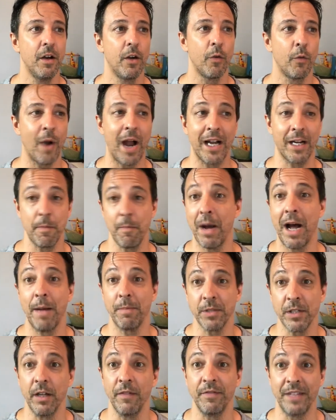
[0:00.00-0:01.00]
rock and
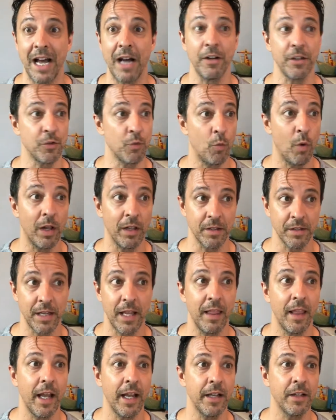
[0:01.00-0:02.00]
pop stuff down as well as
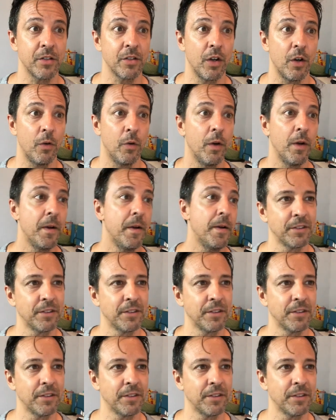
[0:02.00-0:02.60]
I'd like. So